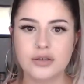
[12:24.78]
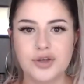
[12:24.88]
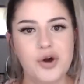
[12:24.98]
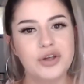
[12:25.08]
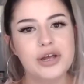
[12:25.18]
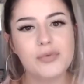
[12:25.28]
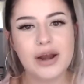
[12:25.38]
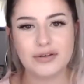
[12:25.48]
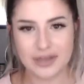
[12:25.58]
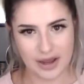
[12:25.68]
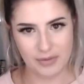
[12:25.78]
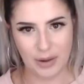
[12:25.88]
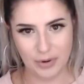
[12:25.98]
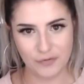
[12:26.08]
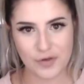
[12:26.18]
earlier when I was talking
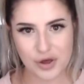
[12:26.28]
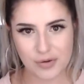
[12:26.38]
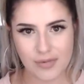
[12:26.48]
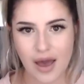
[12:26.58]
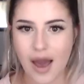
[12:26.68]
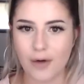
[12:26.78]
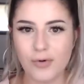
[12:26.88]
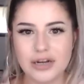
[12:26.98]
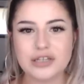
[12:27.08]
about perfume, I wanted